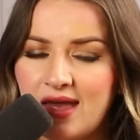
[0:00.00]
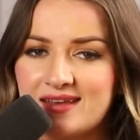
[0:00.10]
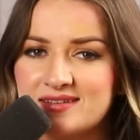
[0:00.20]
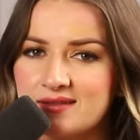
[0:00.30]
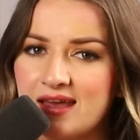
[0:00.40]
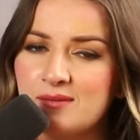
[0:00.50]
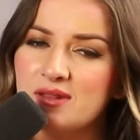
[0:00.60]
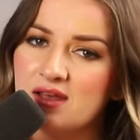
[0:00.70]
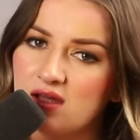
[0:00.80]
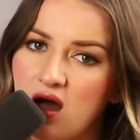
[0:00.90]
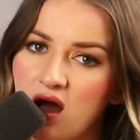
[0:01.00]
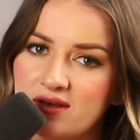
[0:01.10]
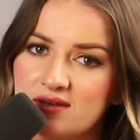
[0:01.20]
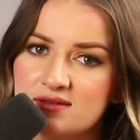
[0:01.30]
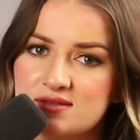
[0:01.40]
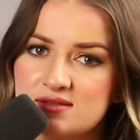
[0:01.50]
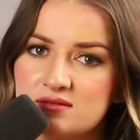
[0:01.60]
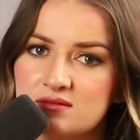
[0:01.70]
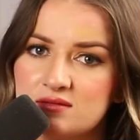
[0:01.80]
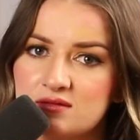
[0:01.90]
And to label it
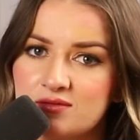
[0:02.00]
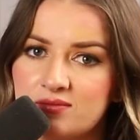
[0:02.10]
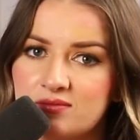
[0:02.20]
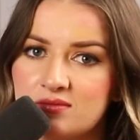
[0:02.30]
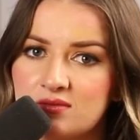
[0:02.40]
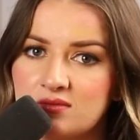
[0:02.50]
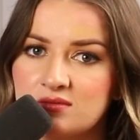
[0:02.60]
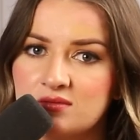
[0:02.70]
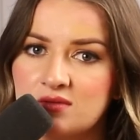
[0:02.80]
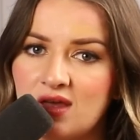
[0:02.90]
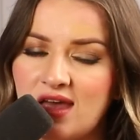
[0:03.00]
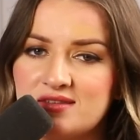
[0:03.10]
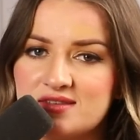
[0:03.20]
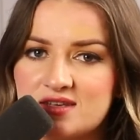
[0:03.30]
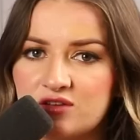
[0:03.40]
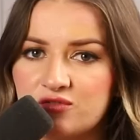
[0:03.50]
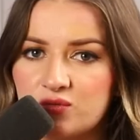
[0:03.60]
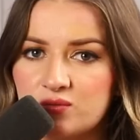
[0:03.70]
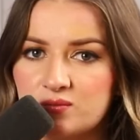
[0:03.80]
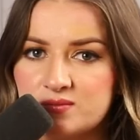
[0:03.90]
kindness instead of
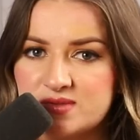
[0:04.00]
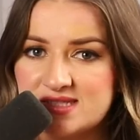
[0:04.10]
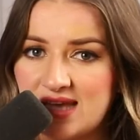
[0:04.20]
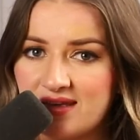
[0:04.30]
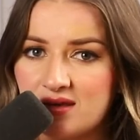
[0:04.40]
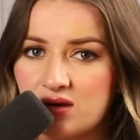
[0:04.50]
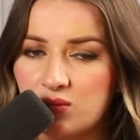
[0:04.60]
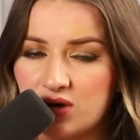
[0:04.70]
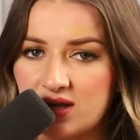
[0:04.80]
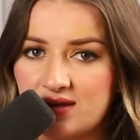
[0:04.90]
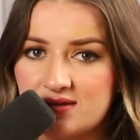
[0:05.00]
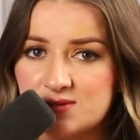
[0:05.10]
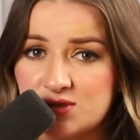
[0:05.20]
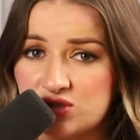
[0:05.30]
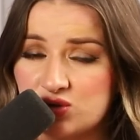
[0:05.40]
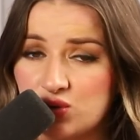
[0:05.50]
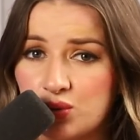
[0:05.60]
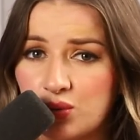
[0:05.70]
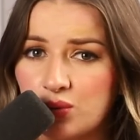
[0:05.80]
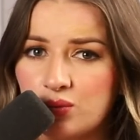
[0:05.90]
saying what it is, which is
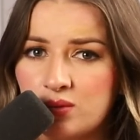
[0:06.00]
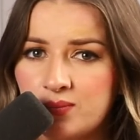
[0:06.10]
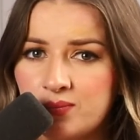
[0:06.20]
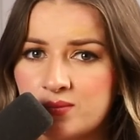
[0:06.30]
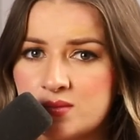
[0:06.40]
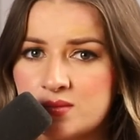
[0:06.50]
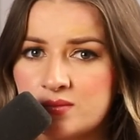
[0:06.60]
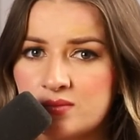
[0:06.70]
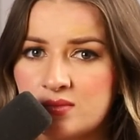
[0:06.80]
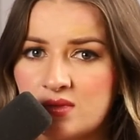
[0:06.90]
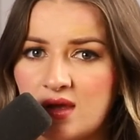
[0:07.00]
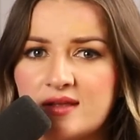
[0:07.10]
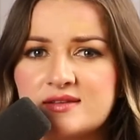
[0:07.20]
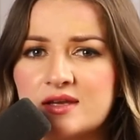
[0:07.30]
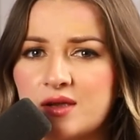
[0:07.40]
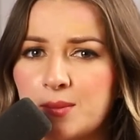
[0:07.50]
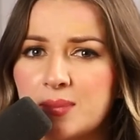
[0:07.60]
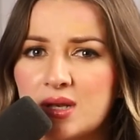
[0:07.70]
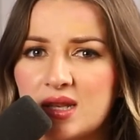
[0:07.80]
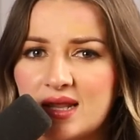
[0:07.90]
cruel, is
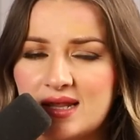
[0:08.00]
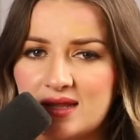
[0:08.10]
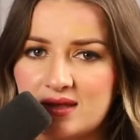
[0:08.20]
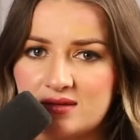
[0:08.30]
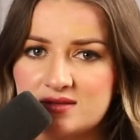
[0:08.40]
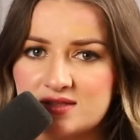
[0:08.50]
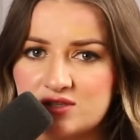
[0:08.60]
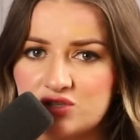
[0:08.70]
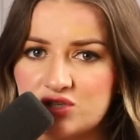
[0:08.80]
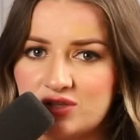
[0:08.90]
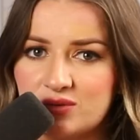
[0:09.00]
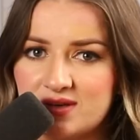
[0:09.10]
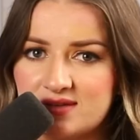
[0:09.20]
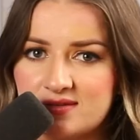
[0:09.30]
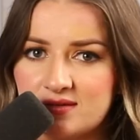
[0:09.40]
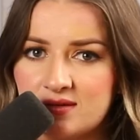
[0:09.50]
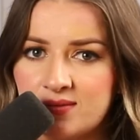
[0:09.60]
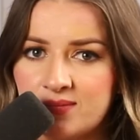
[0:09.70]
completely disingenuous